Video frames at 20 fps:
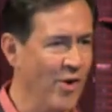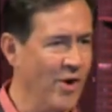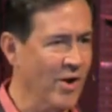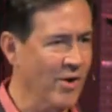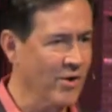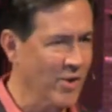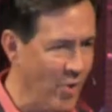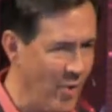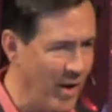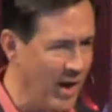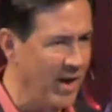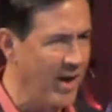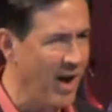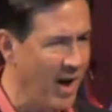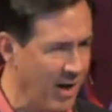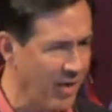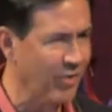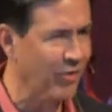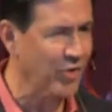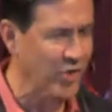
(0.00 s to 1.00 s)
You're doing a
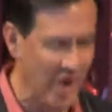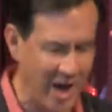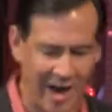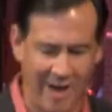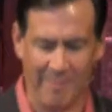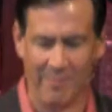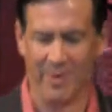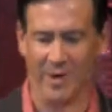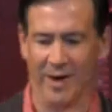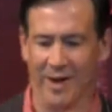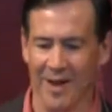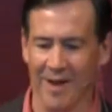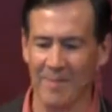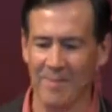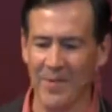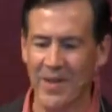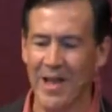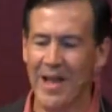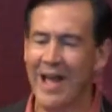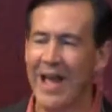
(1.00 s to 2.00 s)
nice job today.
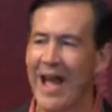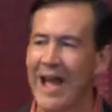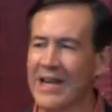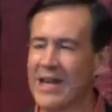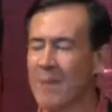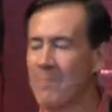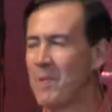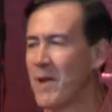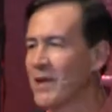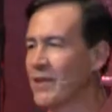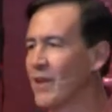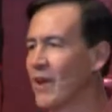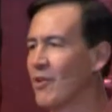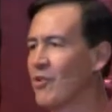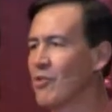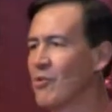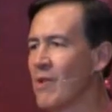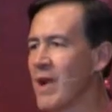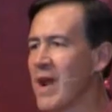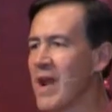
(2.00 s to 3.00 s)
And you picked a
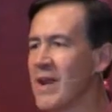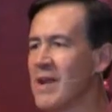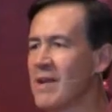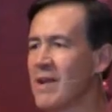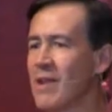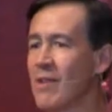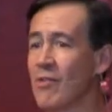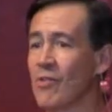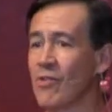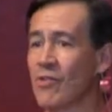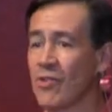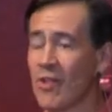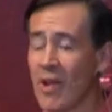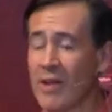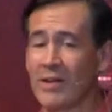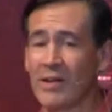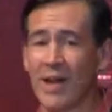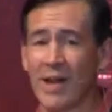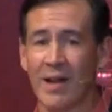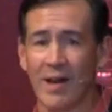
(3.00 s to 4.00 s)
great
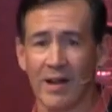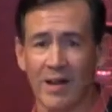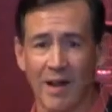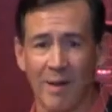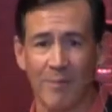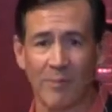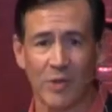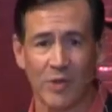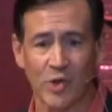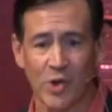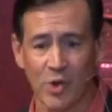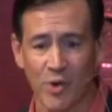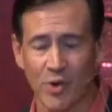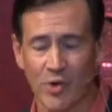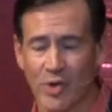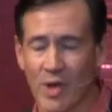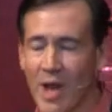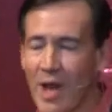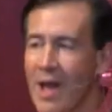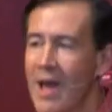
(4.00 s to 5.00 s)
Sunday to come to
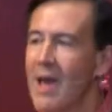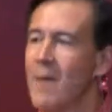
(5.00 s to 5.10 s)
church